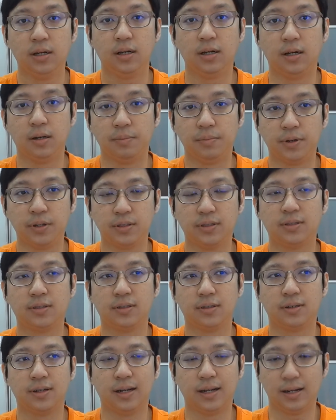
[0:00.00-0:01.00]
because
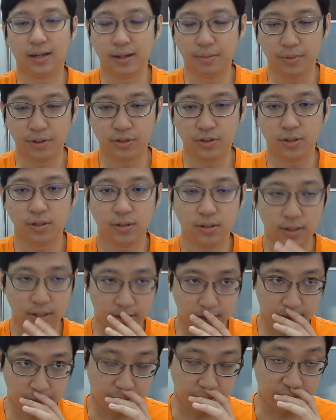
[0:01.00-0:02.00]
like I mentioned,
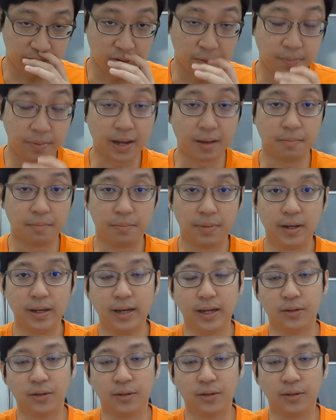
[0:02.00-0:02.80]
I prefer plug and play.